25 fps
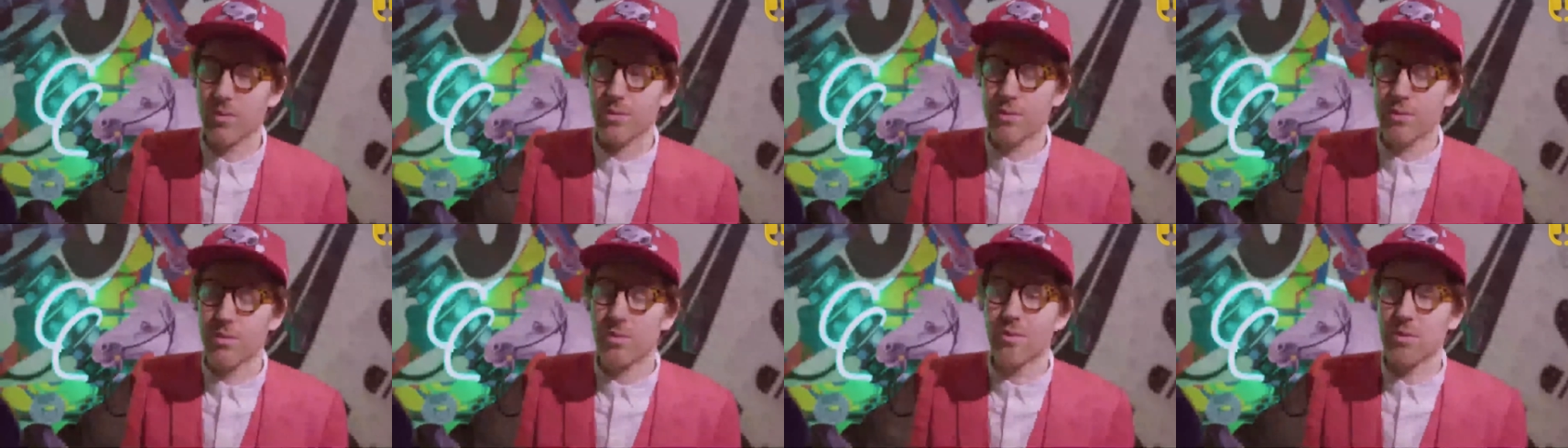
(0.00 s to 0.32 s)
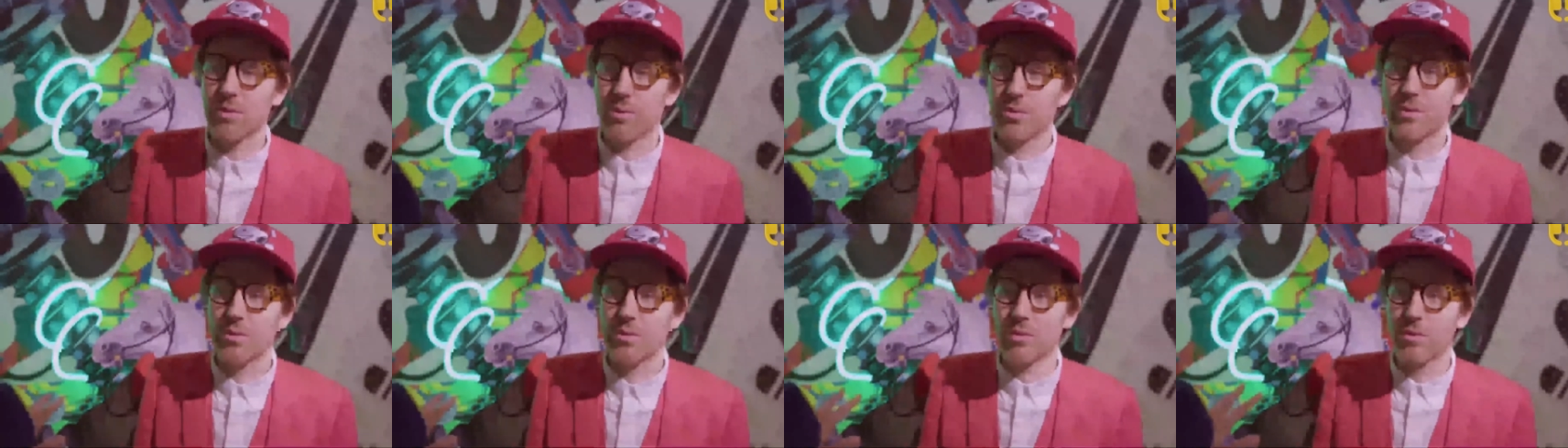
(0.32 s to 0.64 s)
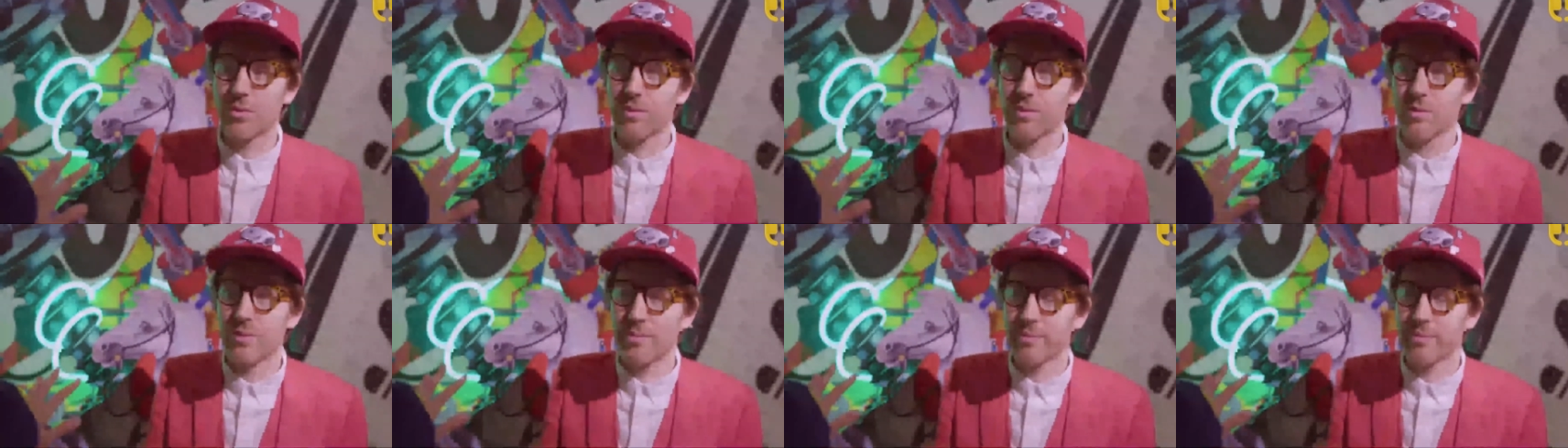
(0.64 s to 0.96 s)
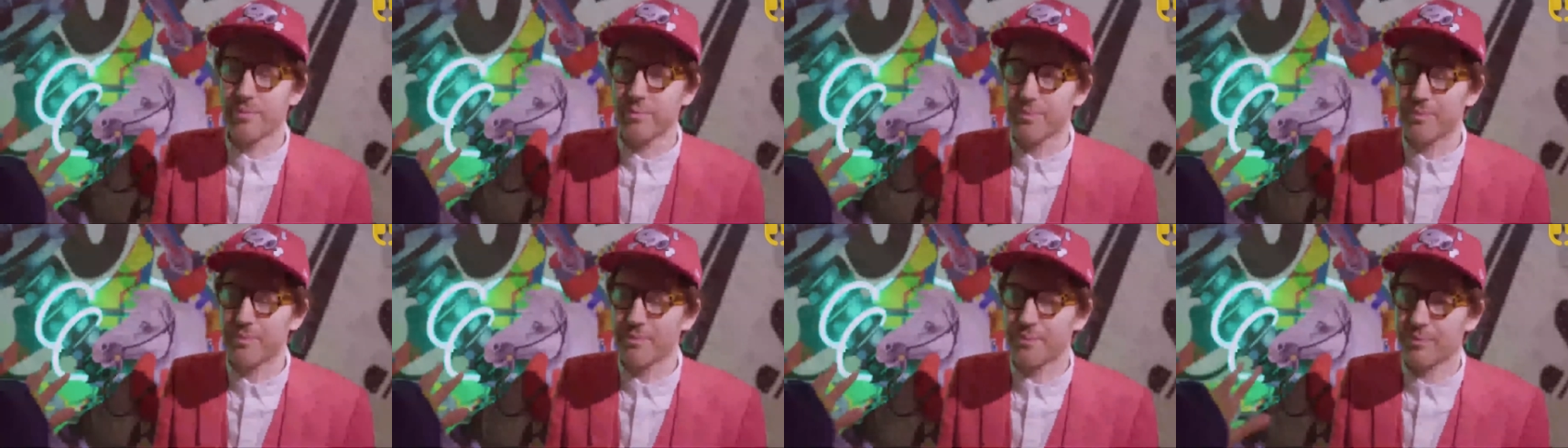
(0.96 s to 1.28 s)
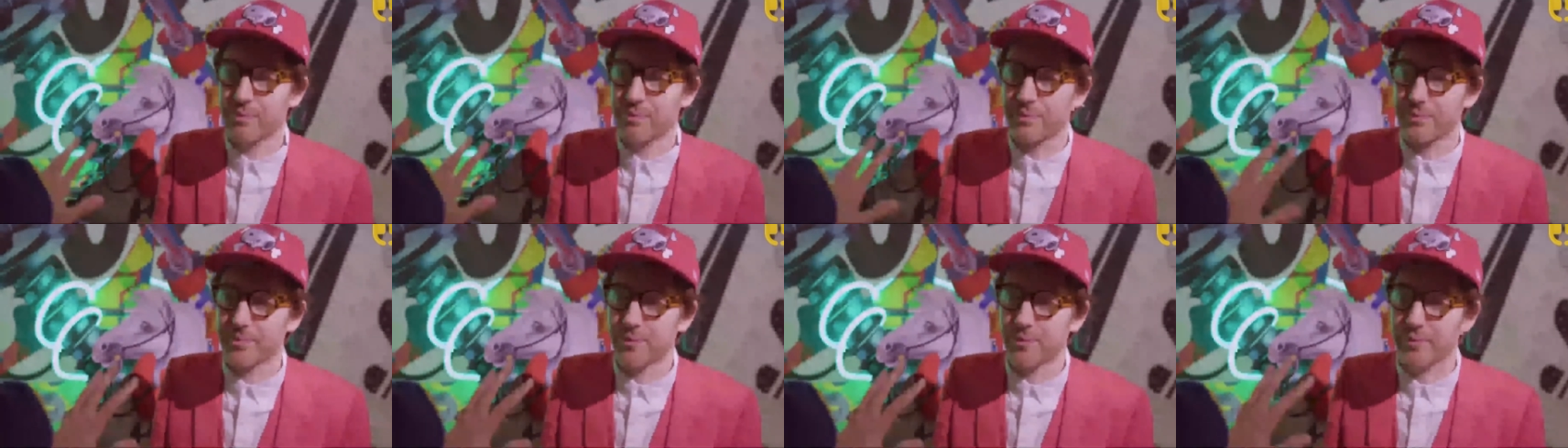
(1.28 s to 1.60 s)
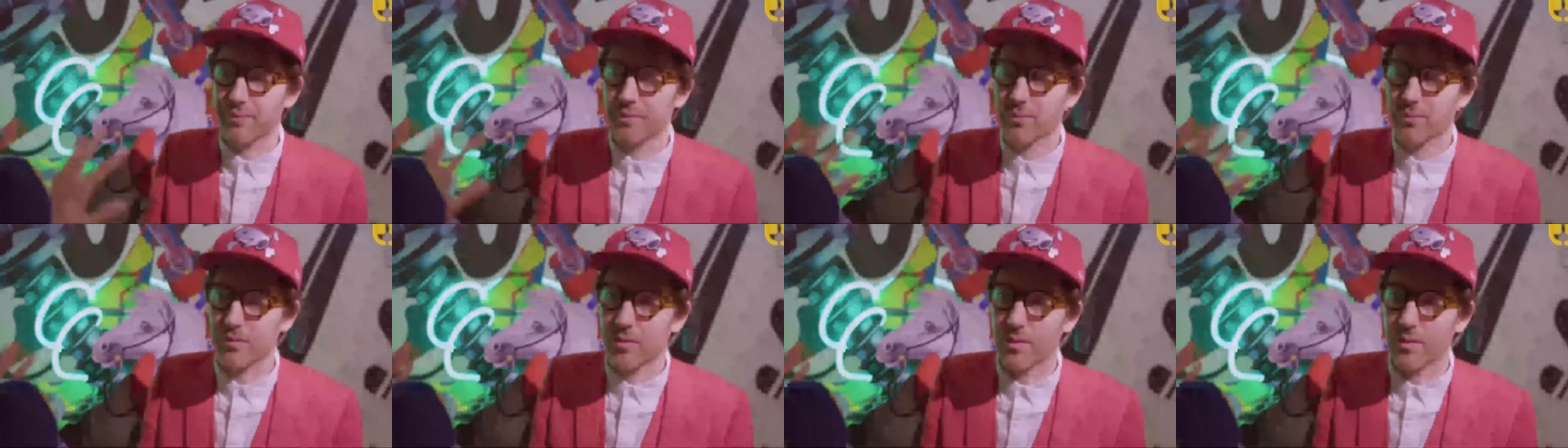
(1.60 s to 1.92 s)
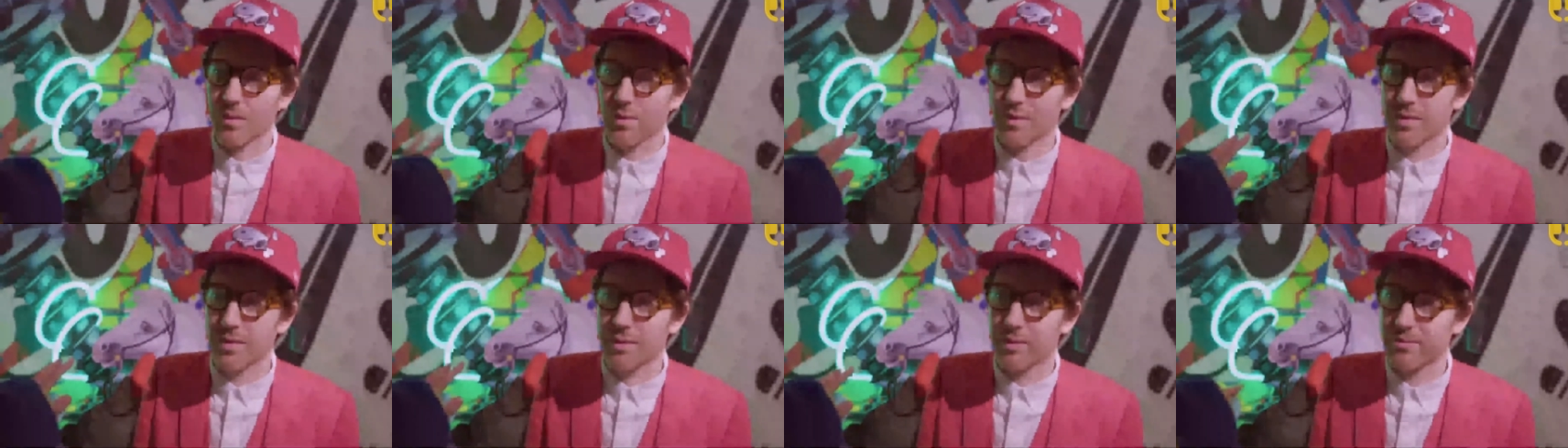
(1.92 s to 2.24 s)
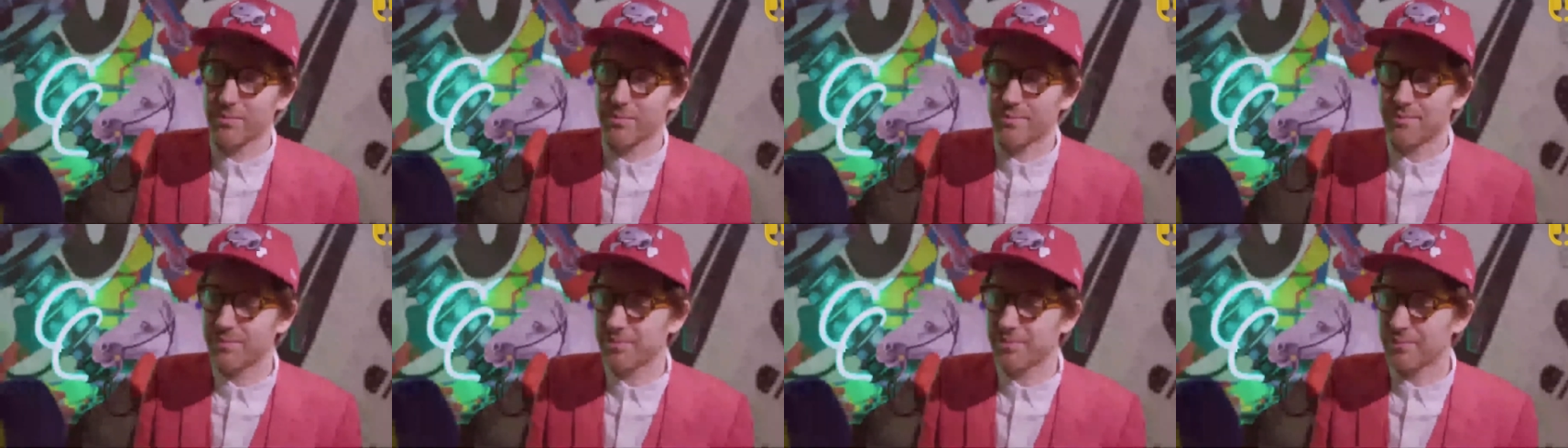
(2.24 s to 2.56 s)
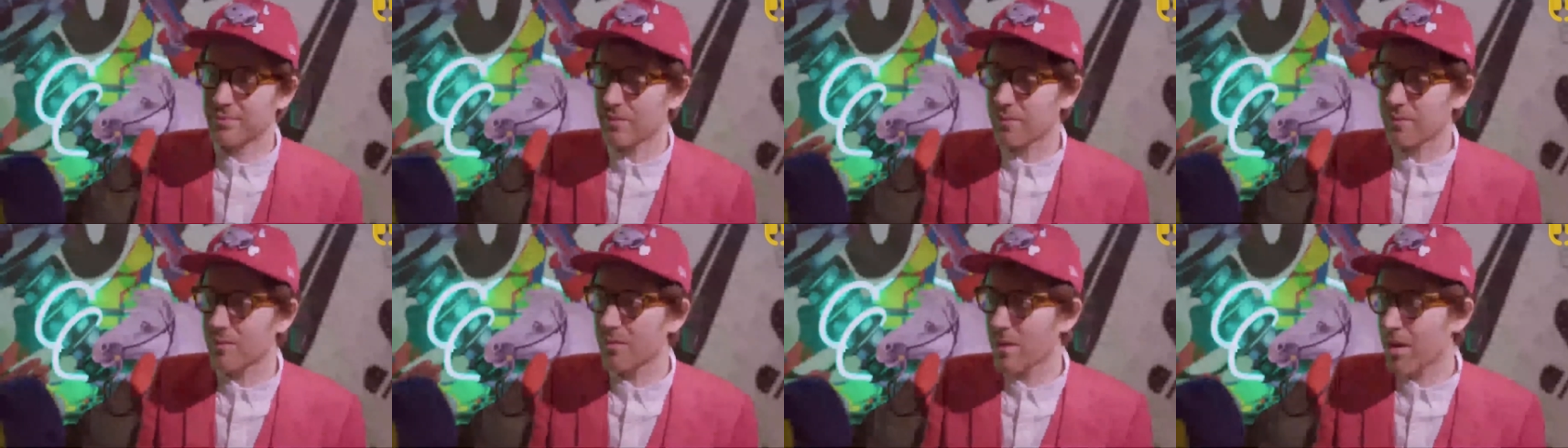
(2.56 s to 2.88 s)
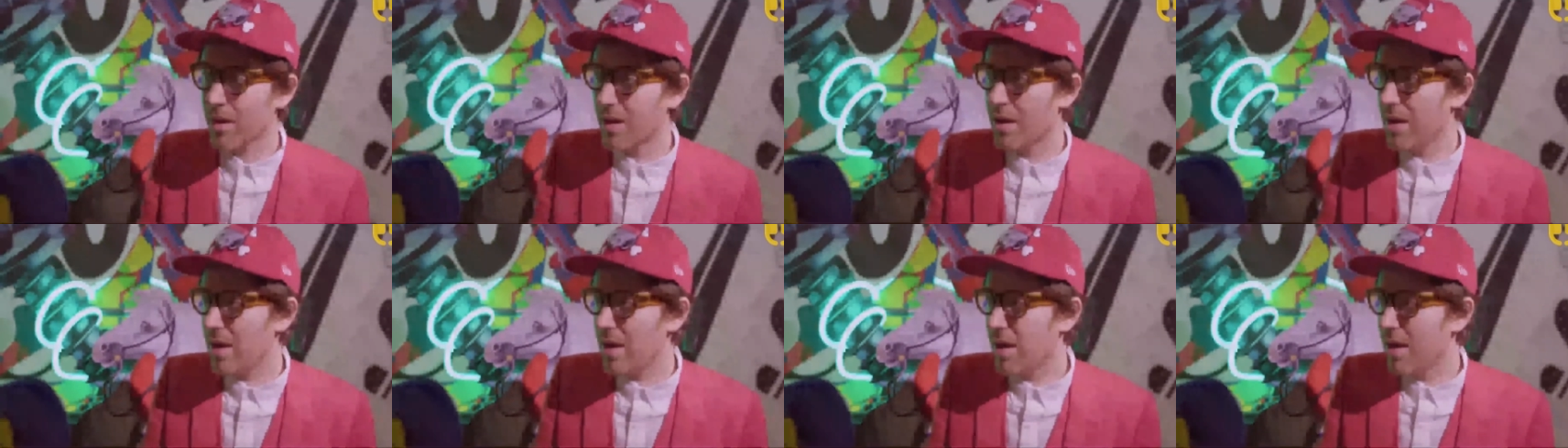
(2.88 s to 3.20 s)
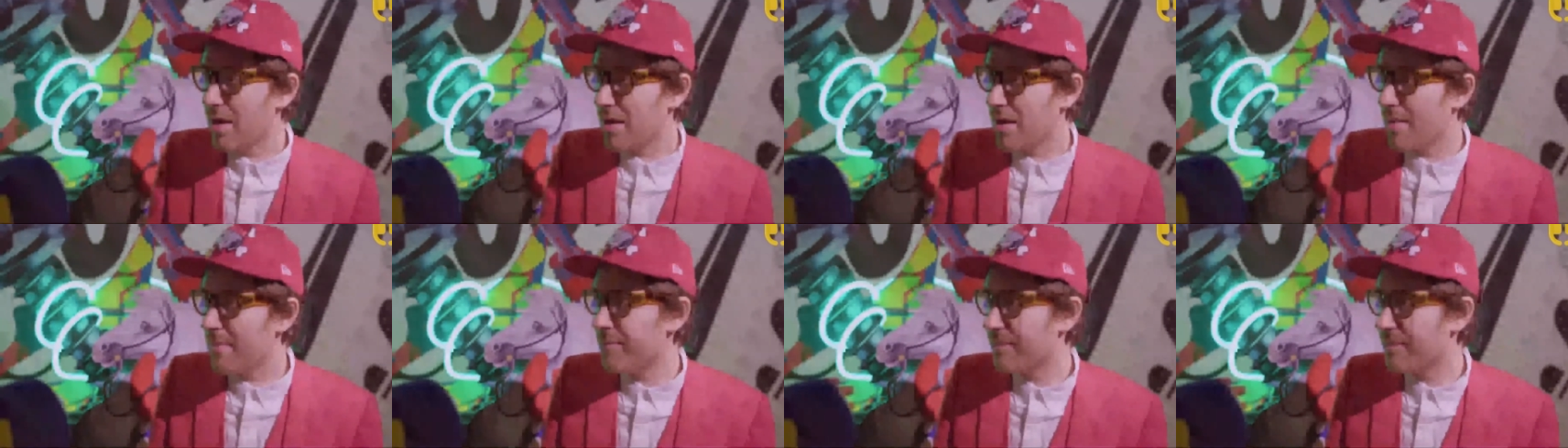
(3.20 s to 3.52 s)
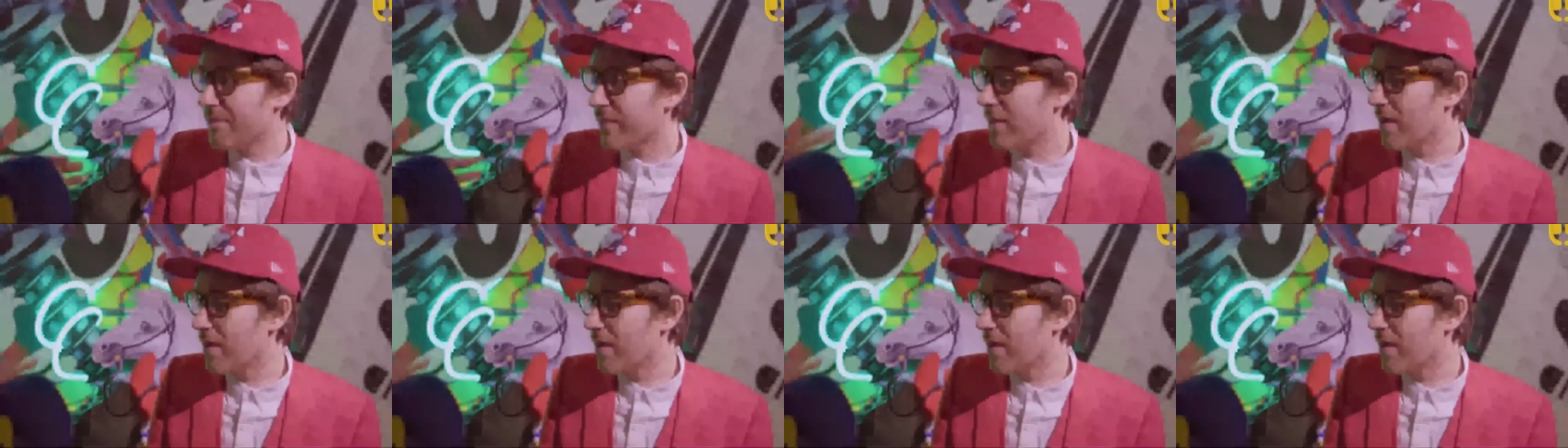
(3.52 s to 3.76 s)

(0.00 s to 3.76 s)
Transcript: Talk to me about the differing processes and what you have to go through to get